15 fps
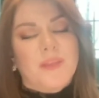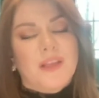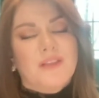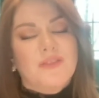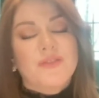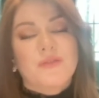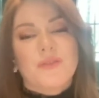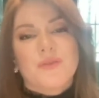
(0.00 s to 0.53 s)

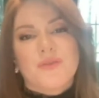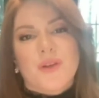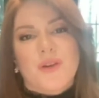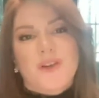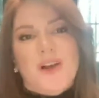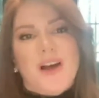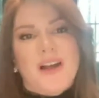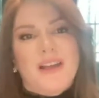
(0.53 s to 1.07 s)
interviews
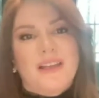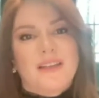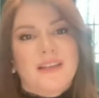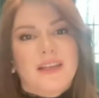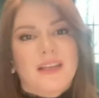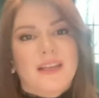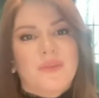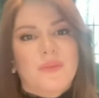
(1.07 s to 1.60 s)

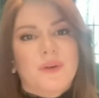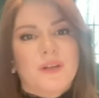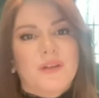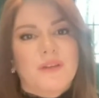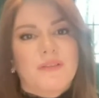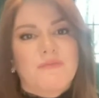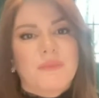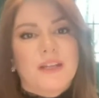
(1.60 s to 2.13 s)
online, and where
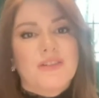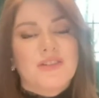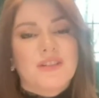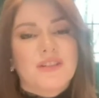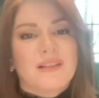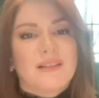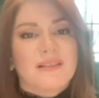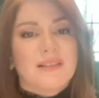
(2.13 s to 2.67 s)
you have
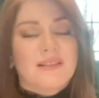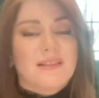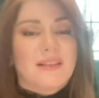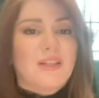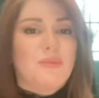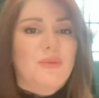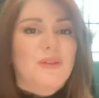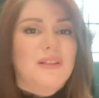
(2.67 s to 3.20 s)
mentioned that
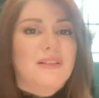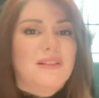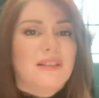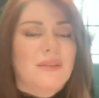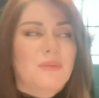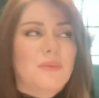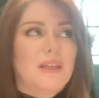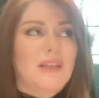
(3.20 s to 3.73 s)

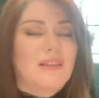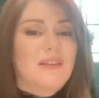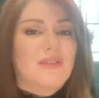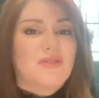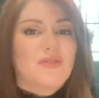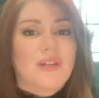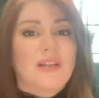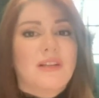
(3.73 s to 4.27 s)
sustainability being the
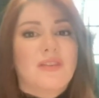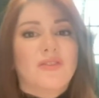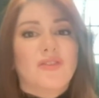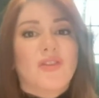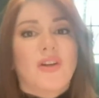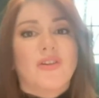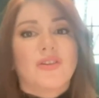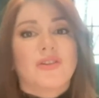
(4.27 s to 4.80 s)
$1
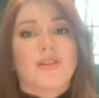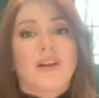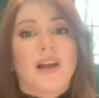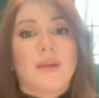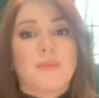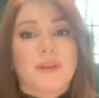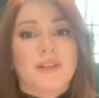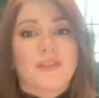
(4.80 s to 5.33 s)
trillion
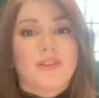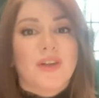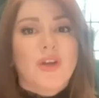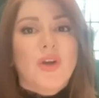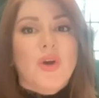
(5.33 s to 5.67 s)
climate